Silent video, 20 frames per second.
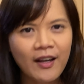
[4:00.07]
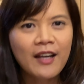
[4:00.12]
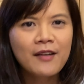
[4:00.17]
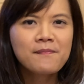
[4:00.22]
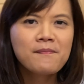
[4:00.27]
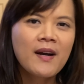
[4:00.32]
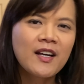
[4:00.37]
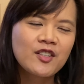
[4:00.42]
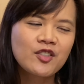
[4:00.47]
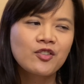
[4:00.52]

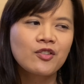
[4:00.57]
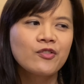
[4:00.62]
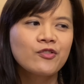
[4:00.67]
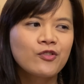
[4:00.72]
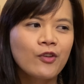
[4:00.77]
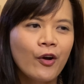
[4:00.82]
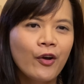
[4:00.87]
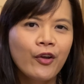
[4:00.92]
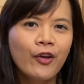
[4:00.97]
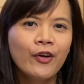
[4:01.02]
have much
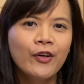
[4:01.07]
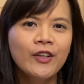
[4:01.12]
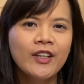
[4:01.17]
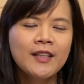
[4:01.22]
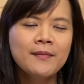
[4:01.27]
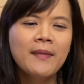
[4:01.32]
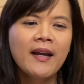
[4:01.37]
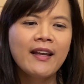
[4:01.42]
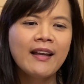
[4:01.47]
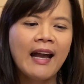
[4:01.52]
soil
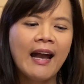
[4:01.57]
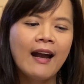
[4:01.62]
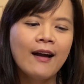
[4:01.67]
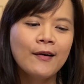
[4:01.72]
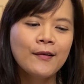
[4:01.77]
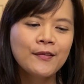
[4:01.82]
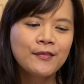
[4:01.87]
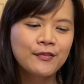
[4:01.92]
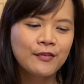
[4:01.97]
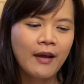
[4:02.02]
in my
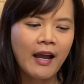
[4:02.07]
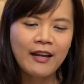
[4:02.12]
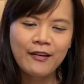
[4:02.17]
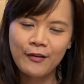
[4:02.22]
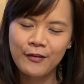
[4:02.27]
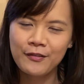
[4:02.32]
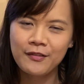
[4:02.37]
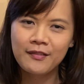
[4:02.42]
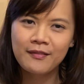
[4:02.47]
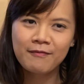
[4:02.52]
house, so I
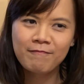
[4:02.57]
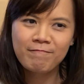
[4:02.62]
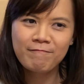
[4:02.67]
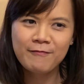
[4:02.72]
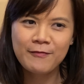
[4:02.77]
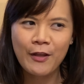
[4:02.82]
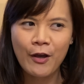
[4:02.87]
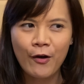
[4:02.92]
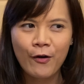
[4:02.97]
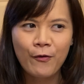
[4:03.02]
don't
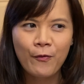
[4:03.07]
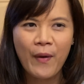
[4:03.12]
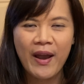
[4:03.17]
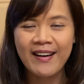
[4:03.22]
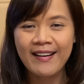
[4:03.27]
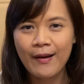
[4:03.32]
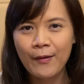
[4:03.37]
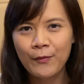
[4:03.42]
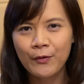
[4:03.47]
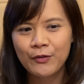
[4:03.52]
know
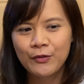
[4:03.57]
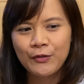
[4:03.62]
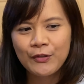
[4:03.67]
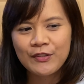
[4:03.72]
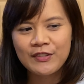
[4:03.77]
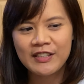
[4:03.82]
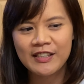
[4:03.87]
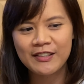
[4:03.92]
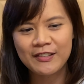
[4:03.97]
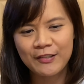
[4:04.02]
when I will
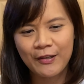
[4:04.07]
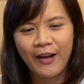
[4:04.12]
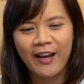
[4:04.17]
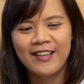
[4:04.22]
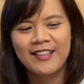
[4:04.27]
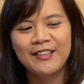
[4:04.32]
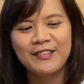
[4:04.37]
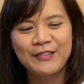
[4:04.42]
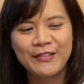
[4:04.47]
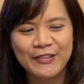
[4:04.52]
use it, so
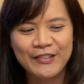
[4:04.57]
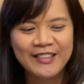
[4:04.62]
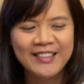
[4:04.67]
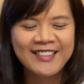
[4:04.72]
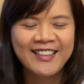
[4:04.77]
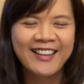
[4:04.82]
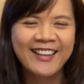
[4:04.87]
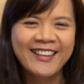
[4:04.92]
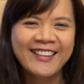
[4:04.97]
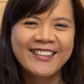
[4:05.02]
I just use
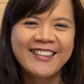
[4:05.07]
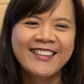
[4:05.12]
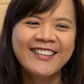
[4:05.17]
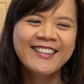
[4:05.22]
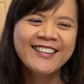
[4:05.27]
it here.